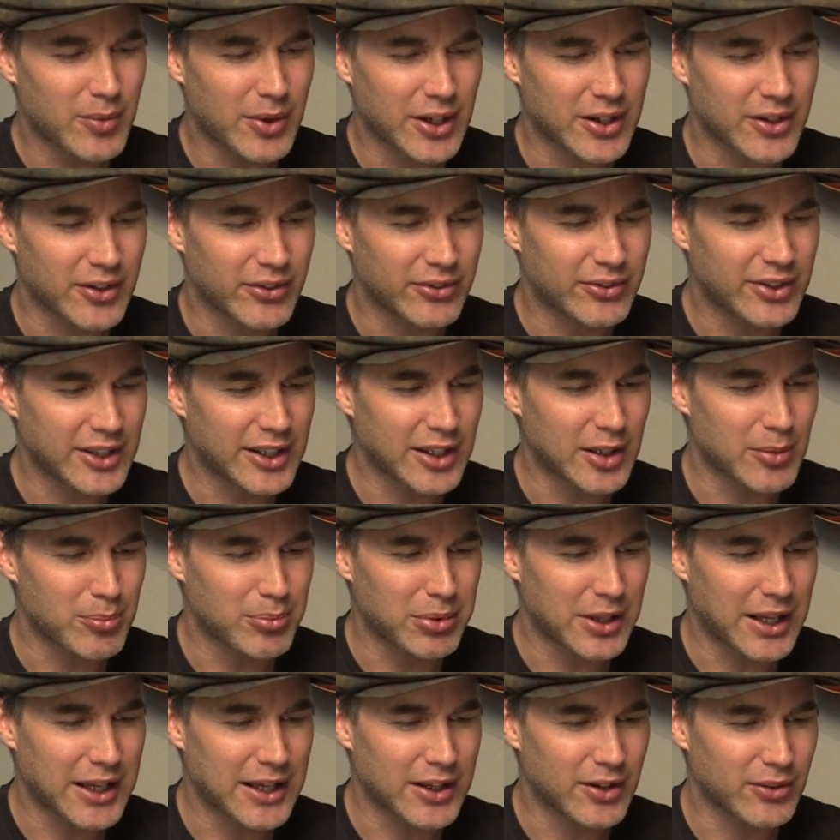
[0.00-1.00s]
one to sing and
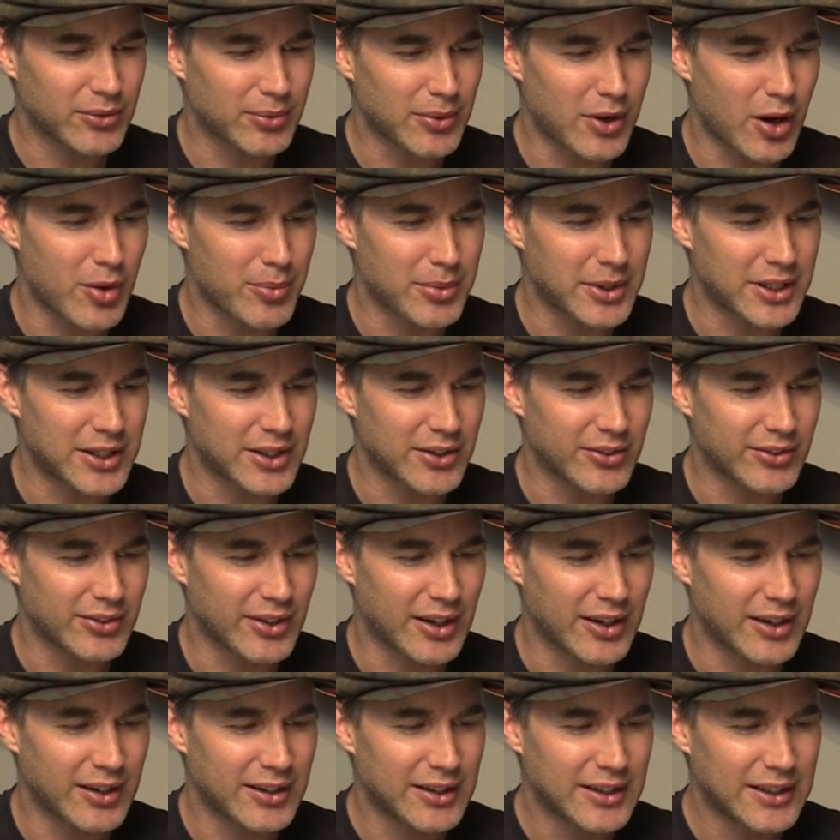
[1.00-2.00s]
play as well because
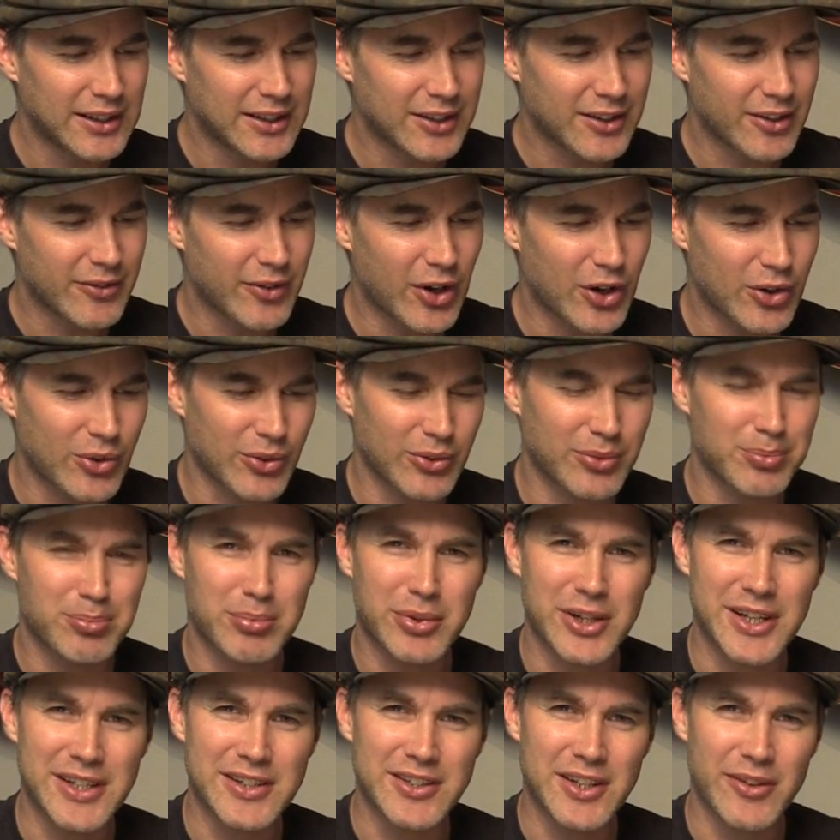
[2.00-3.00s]
uh, the vocal's
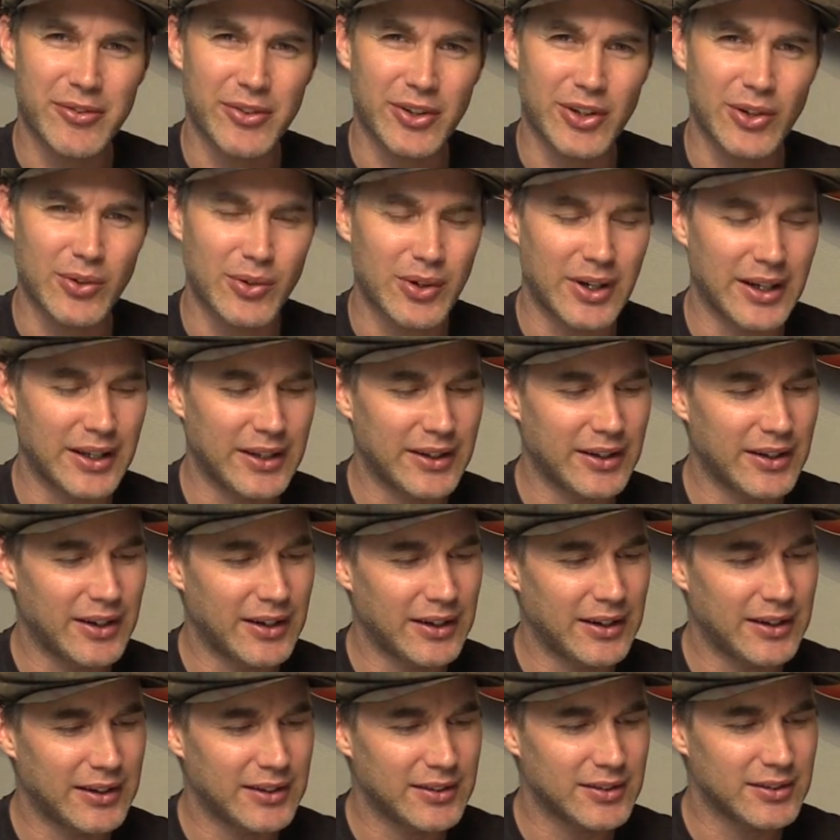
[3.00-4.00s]
pretty difficult and
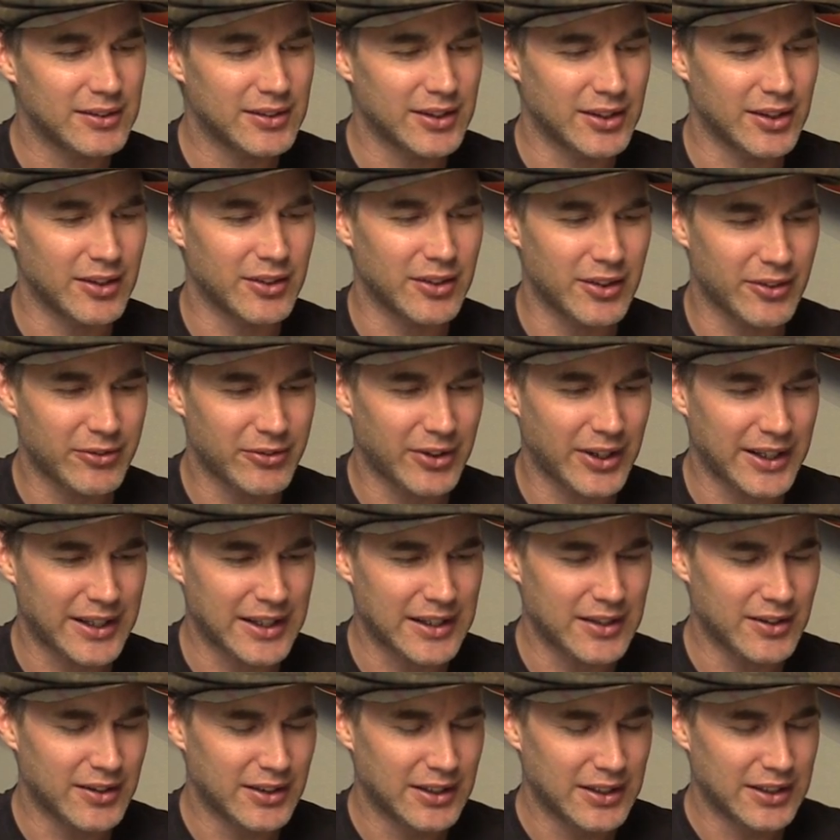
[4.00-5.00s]
uh, you know in a
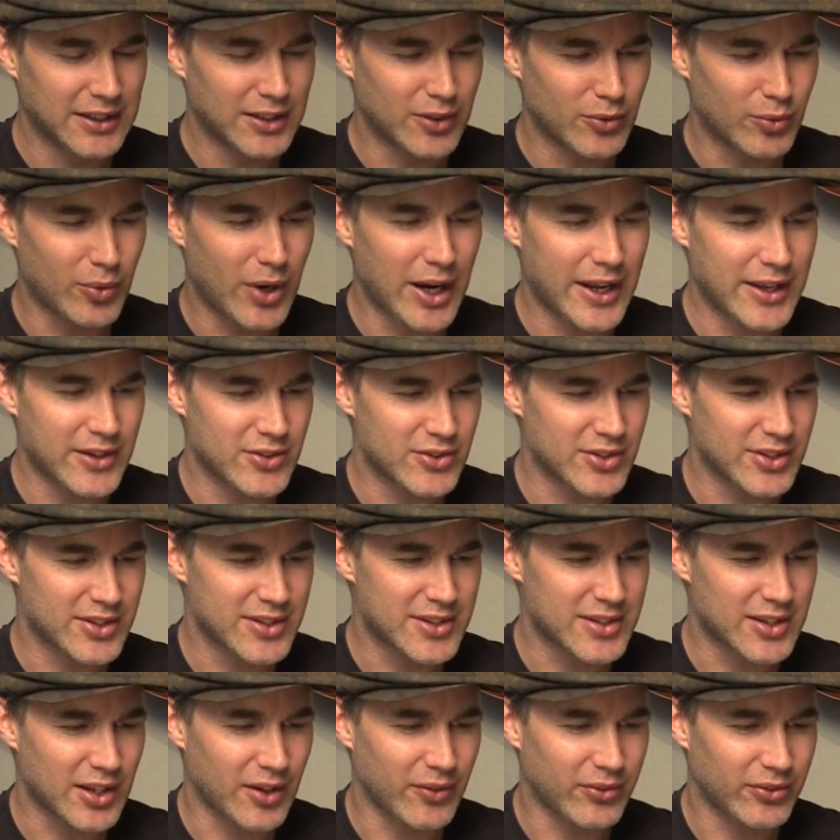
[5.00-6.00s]
funny range and
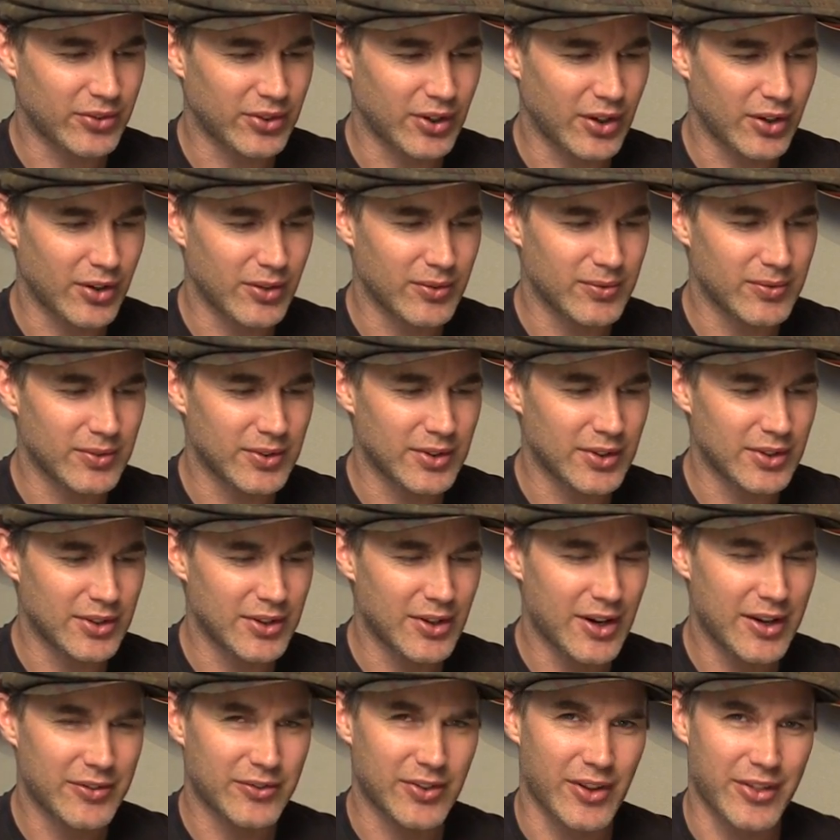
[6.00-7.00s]
stuff. So
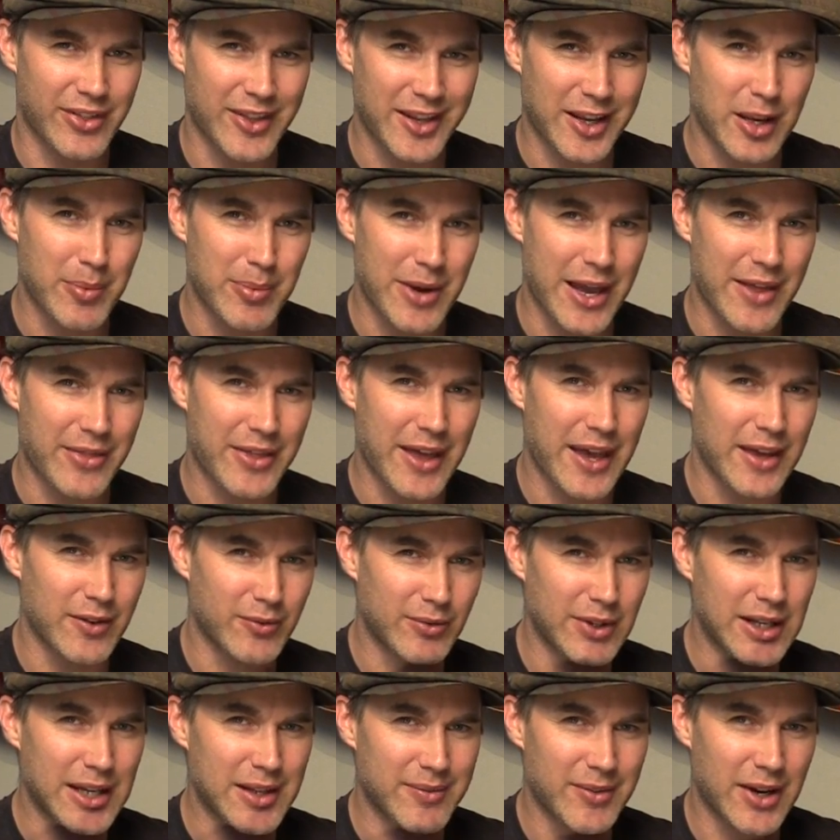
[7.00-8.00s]
you have to think about that and
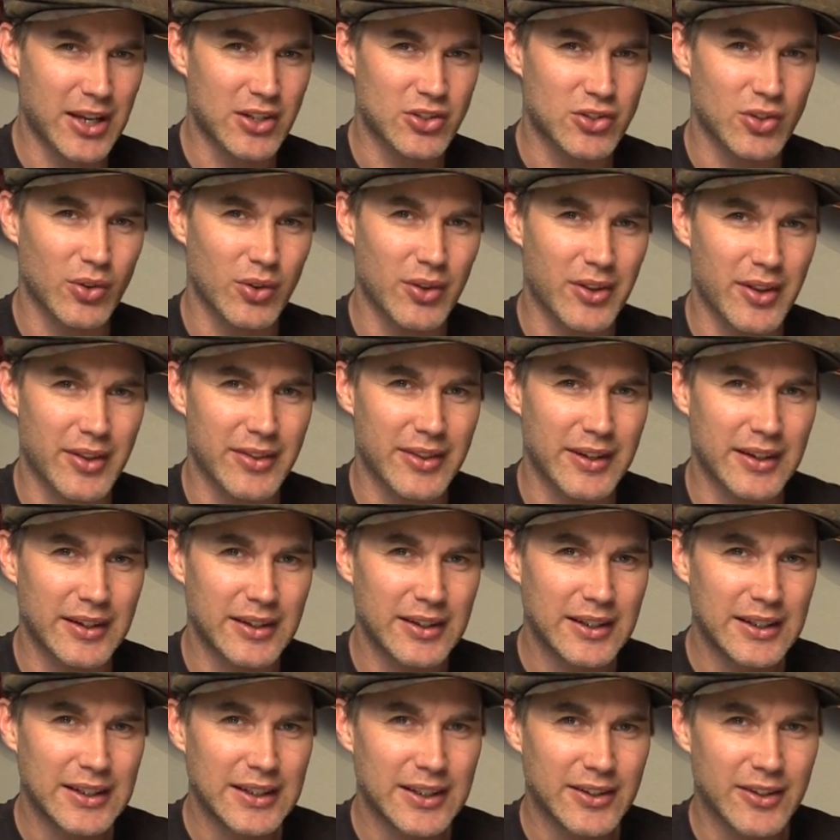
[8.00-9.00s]
really make sure that the
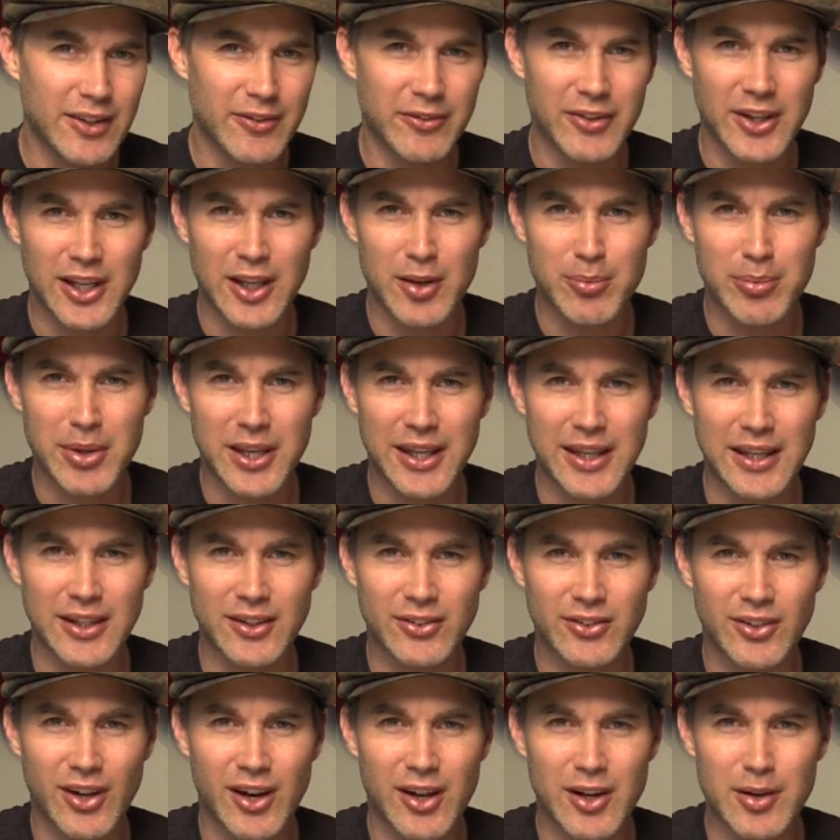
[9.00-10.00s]
the finger
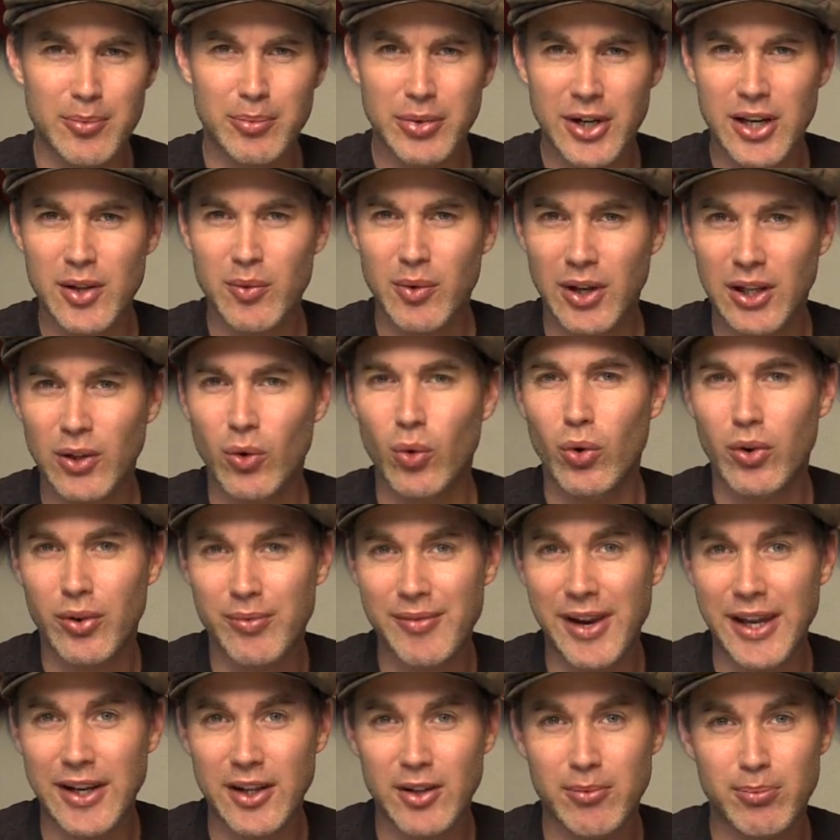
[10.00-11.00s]
picking's kind of pretty well
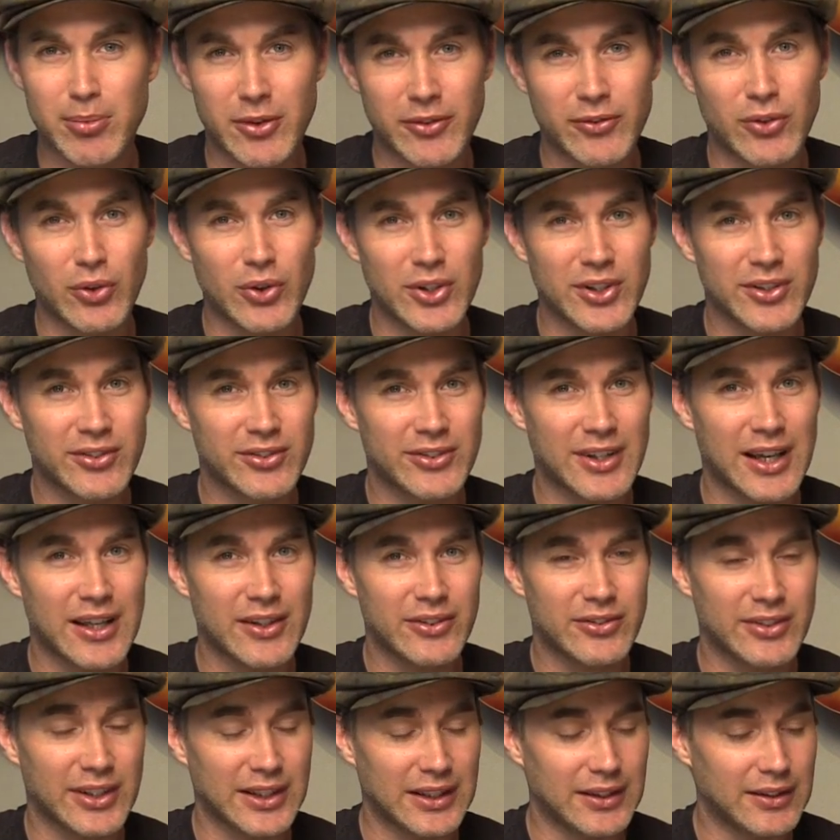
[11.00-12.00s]
automated before you
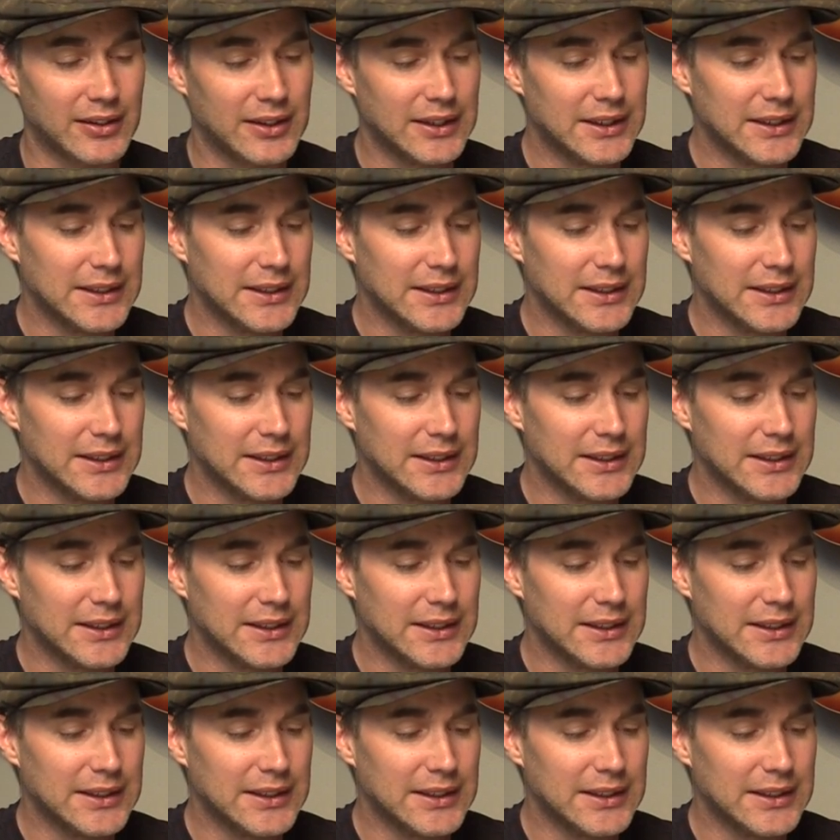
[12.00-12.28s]
start singing.